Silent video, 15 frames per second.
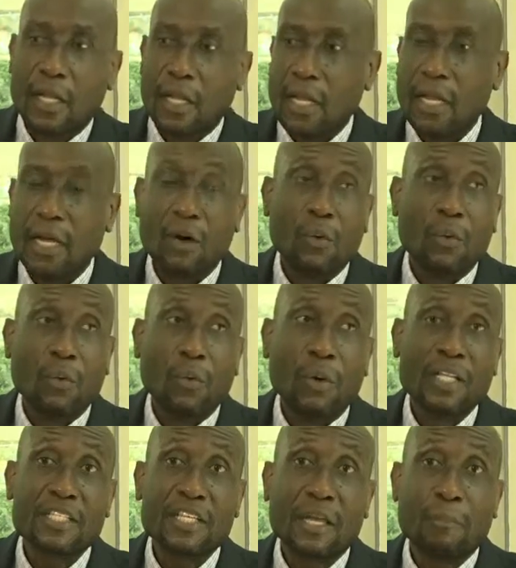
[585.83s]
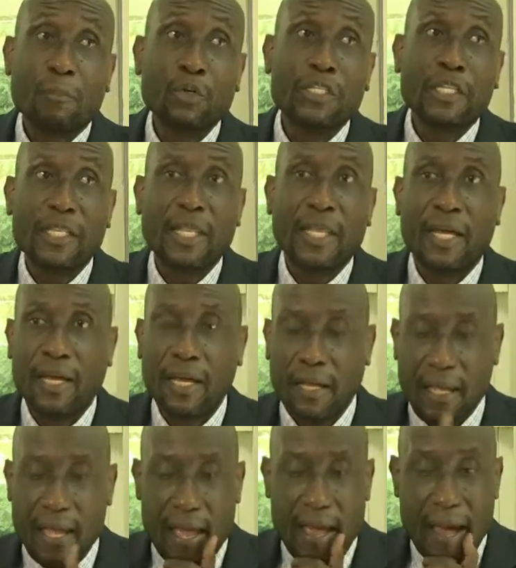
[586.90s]
Now, once I put it there,
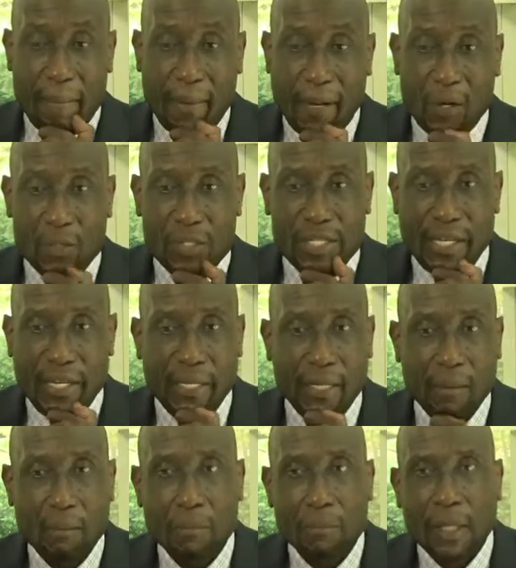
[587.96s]
I'm now saying